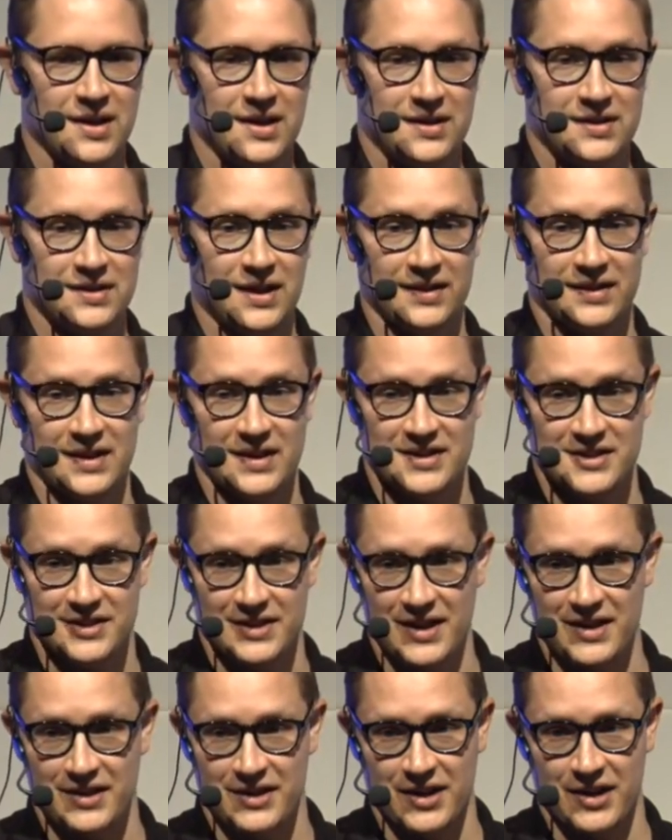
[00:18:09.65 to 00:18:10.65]
that they stay
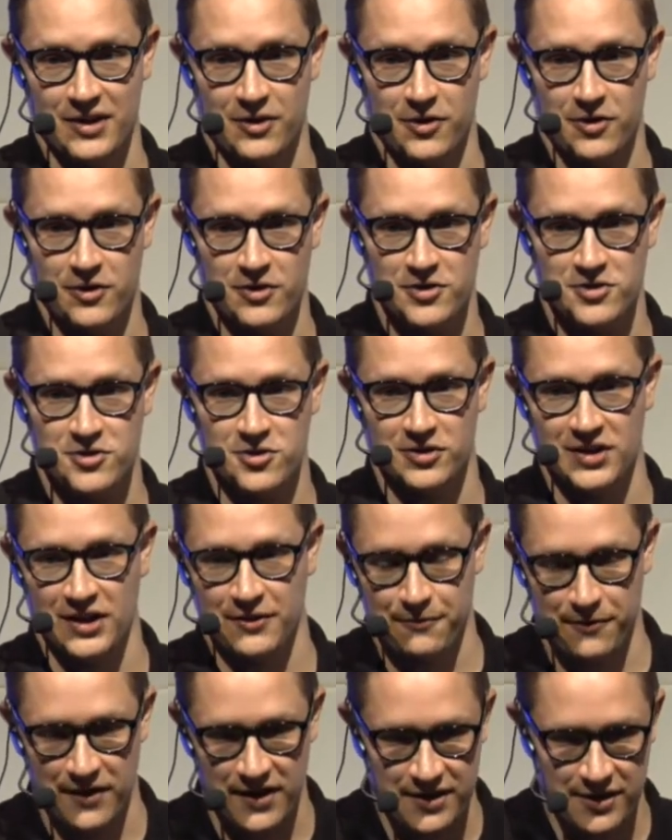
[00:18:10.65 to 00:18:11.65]
there so that
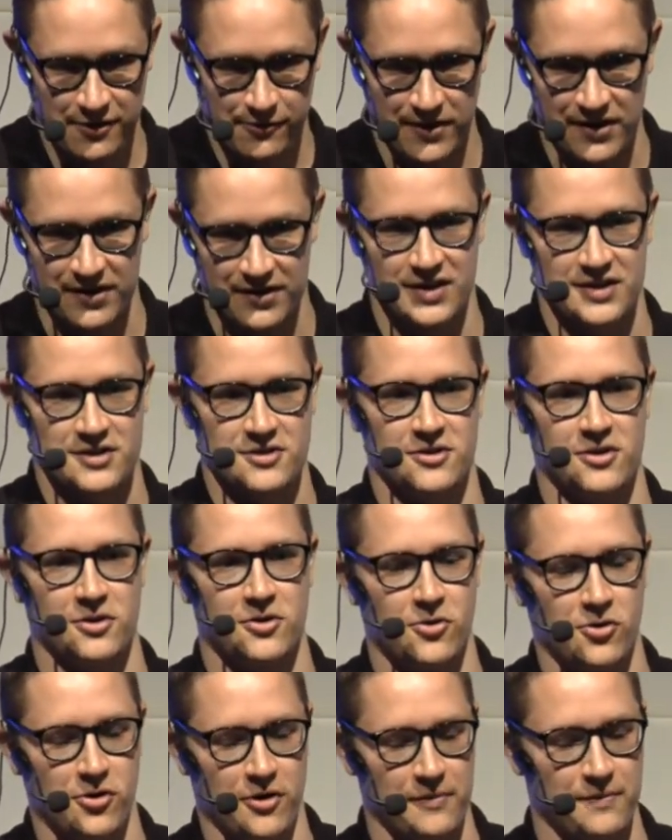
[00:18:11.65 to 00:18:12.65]
flickering doesn't
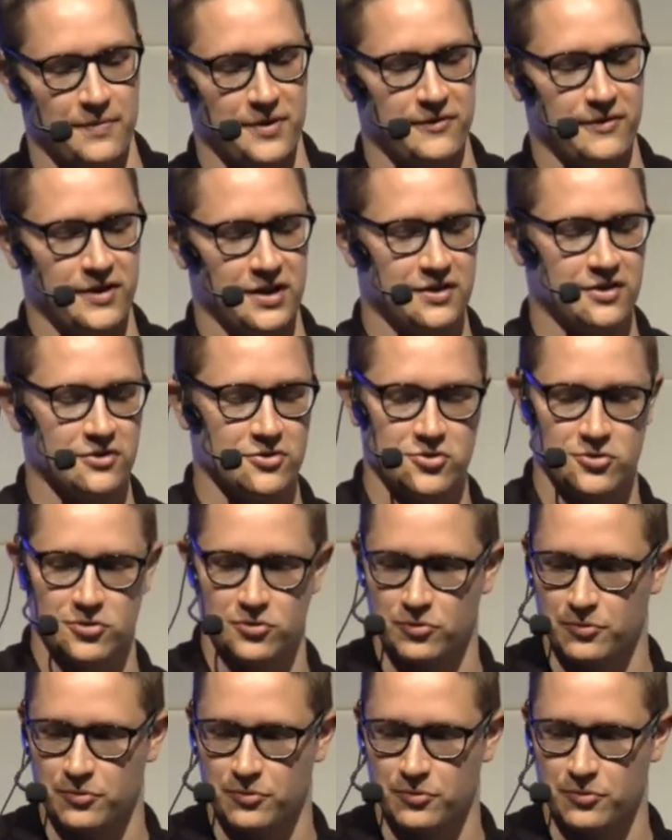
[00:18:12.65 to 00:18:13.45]
occur between those two?